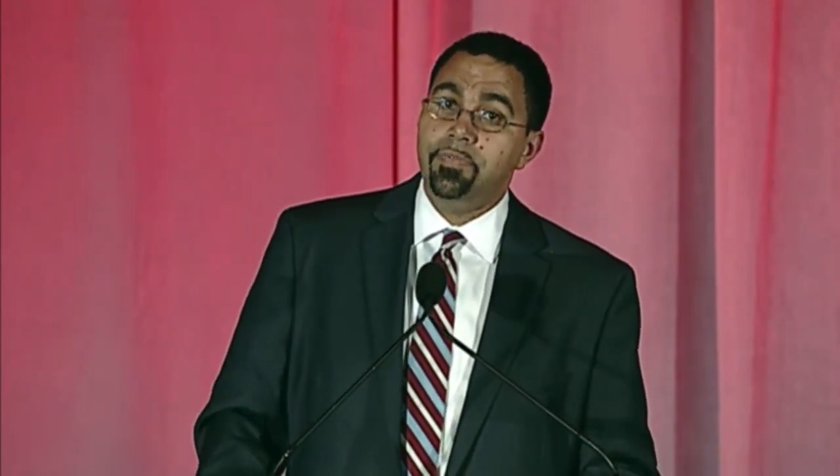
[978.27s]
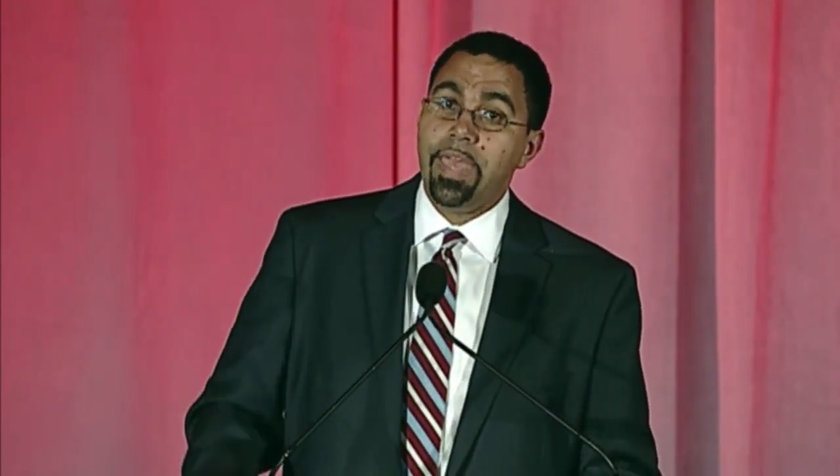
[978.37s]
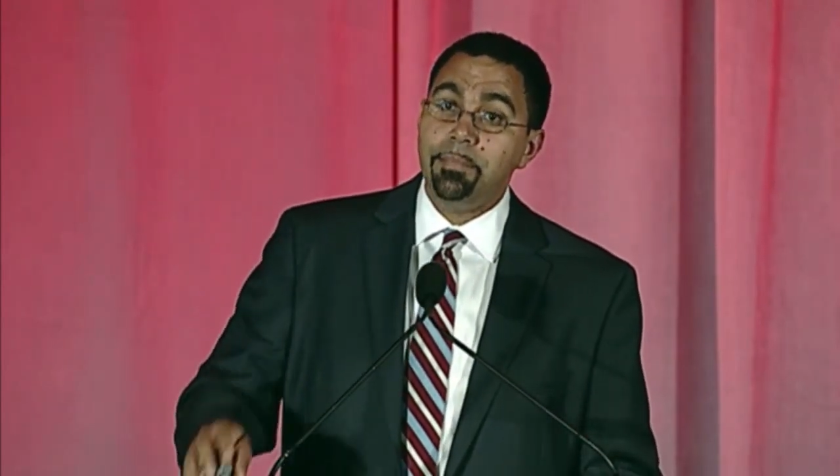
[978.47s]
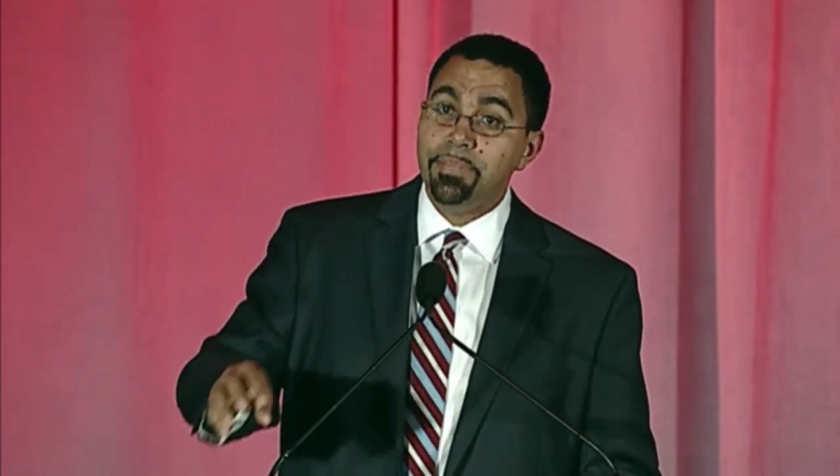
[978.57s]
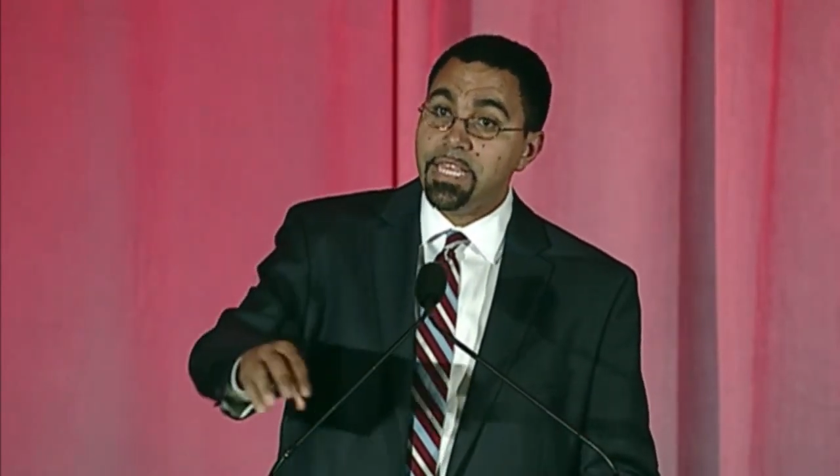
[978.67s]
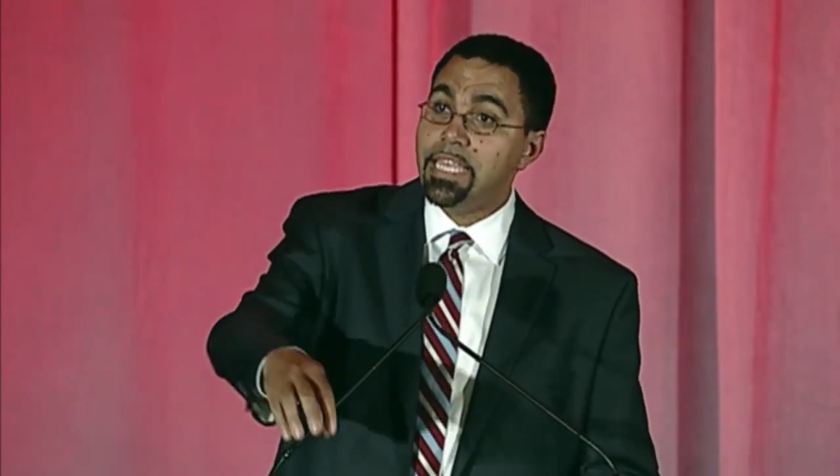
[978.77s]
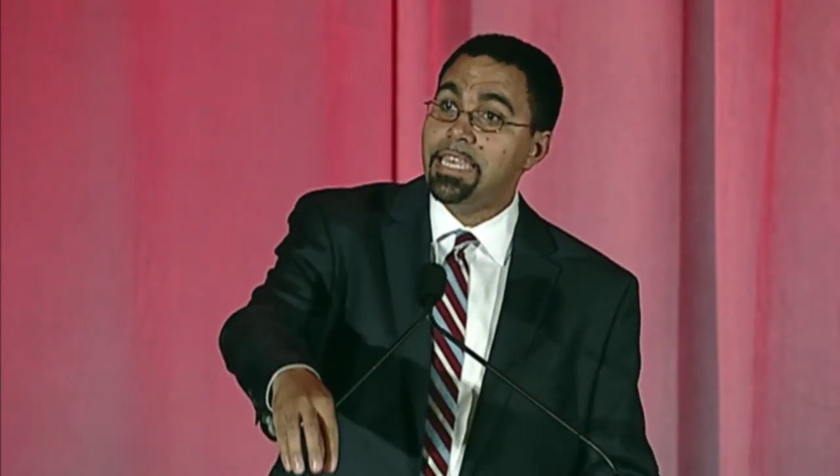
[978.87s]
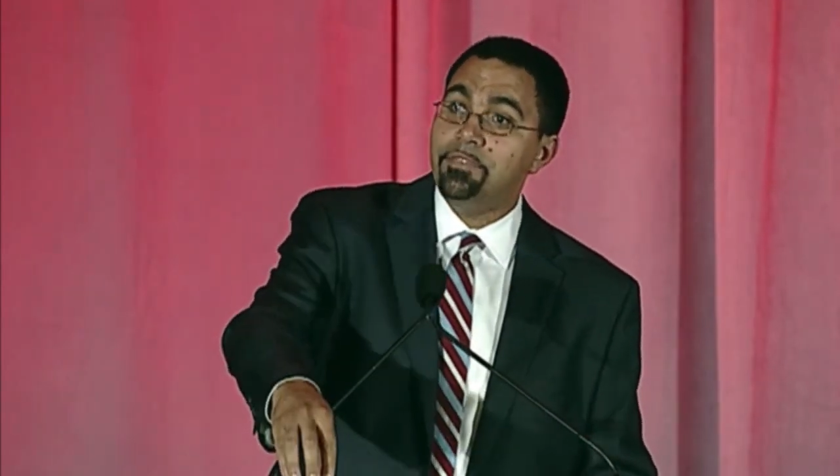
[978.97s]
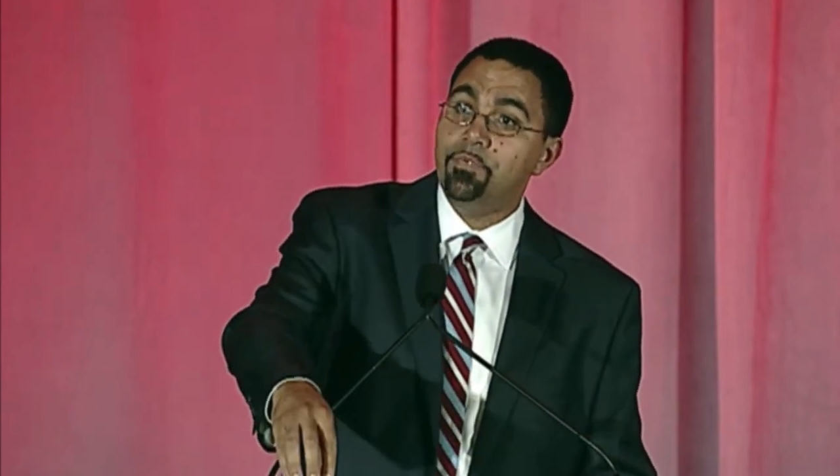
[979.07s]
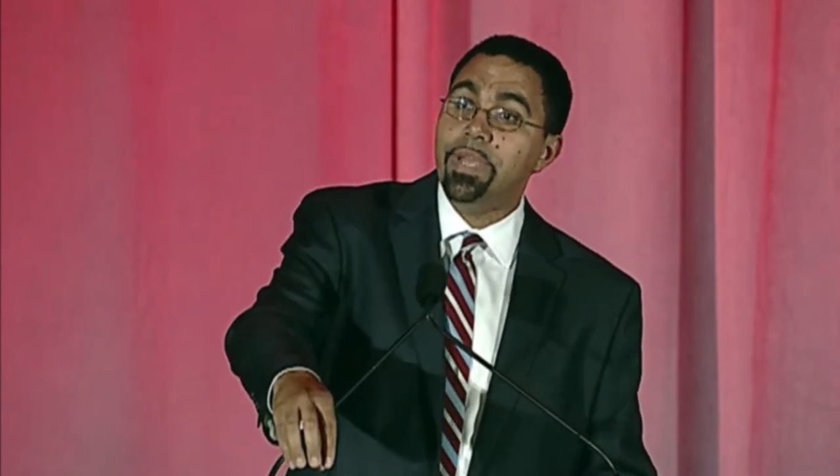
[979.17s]
that they
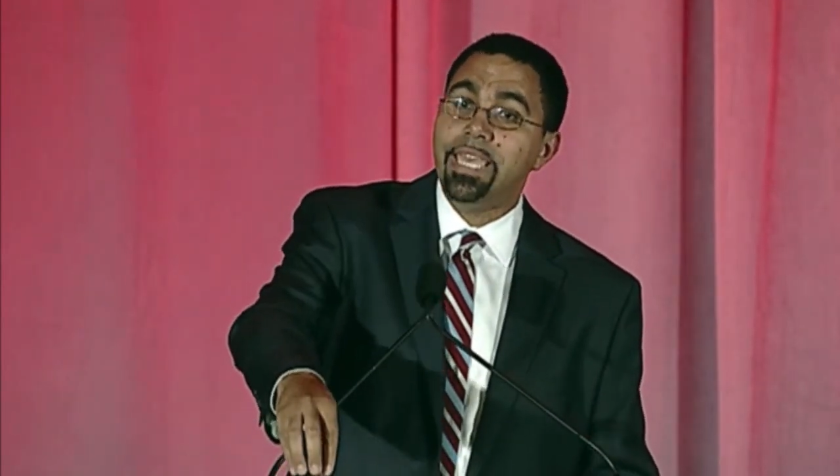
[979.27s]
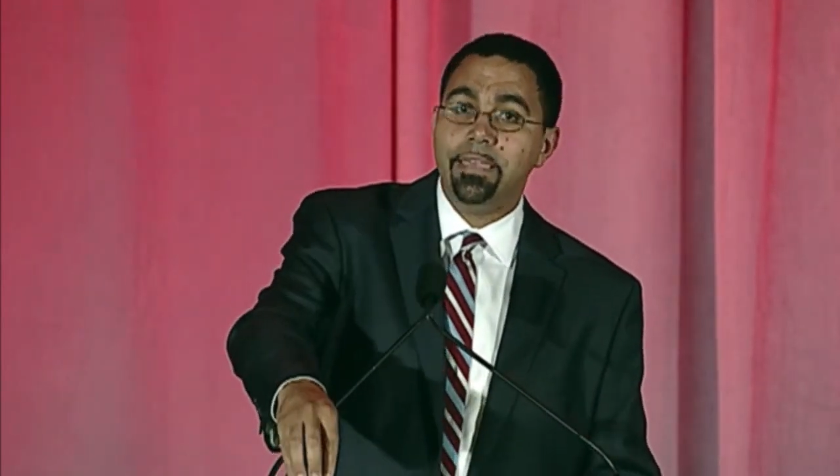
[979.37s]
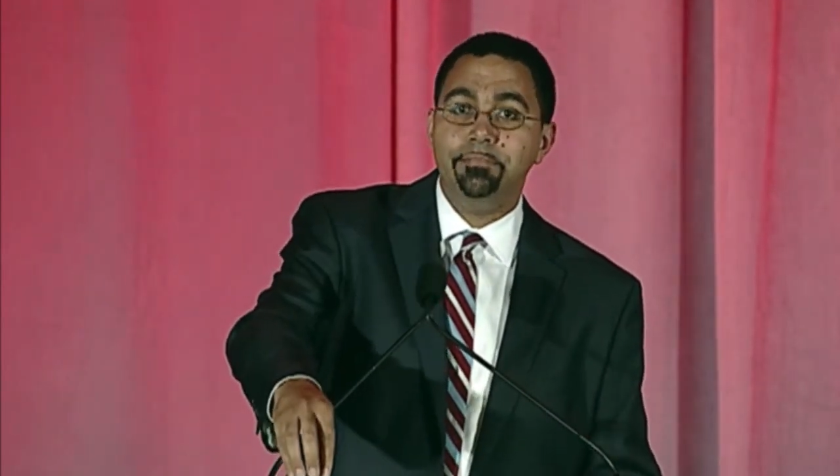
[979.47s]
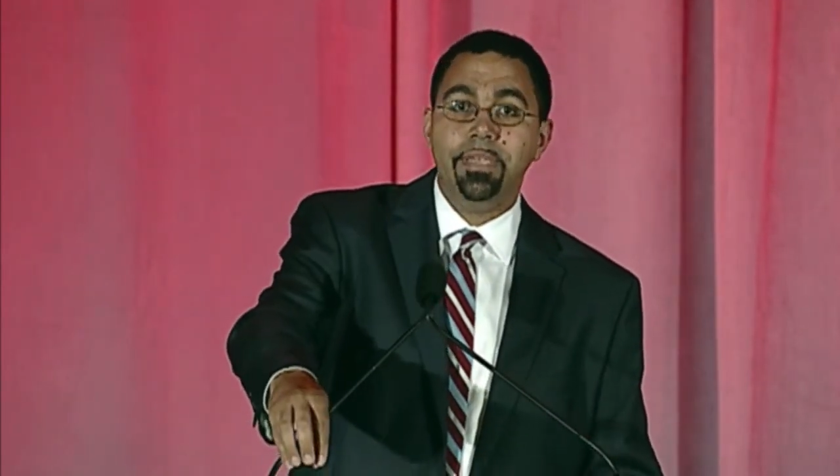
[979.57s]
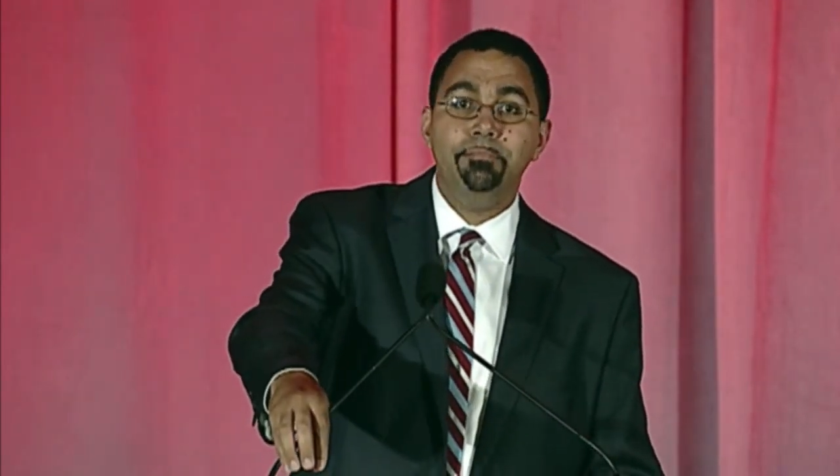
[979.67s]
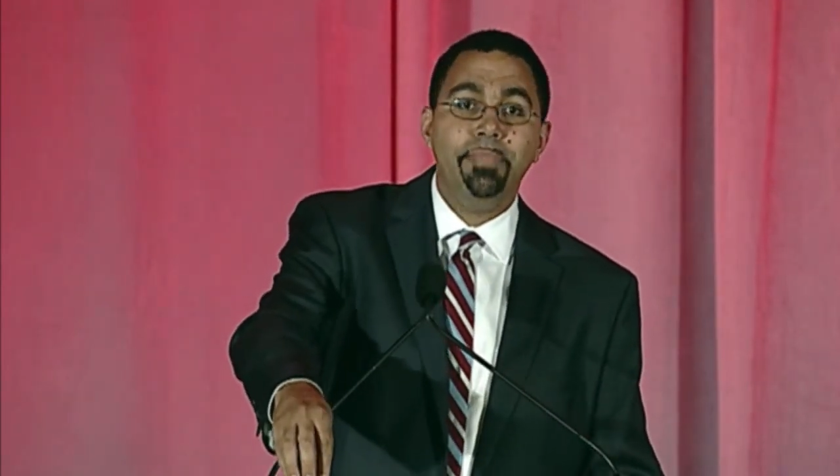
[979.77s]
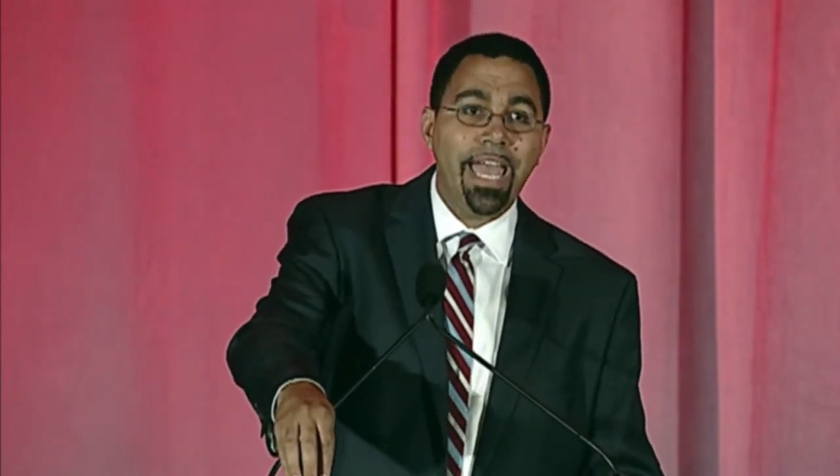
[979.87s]
believe we can be